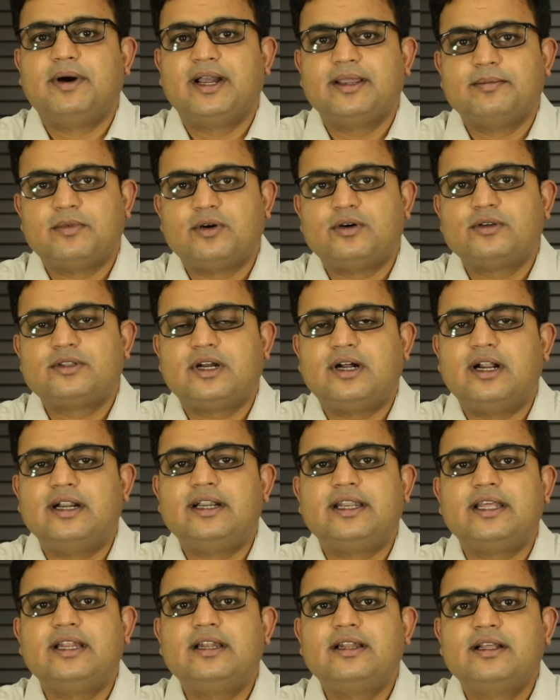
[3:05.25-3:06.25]
by mouth
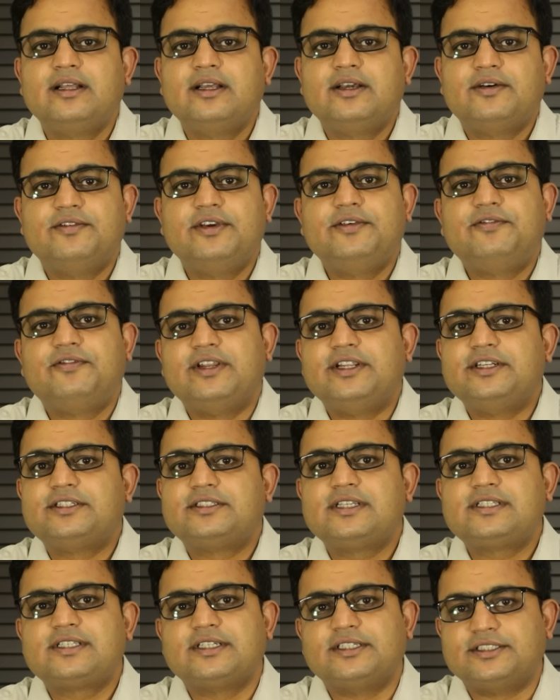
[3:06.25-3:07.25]
until we finish
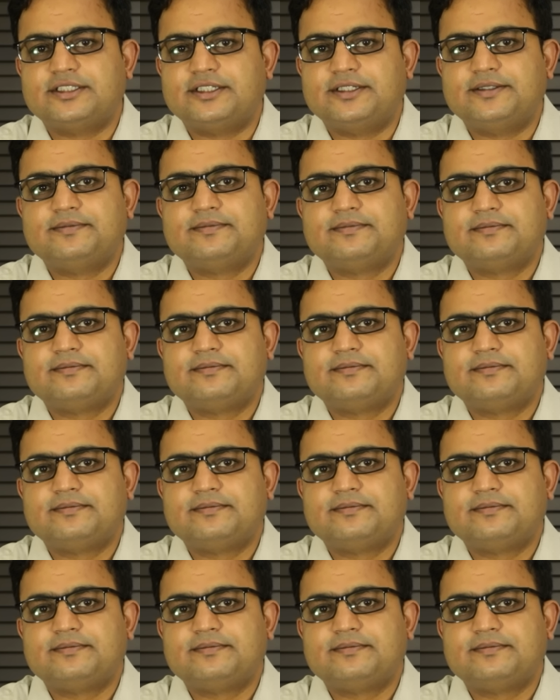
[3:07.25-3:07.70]
the surgery.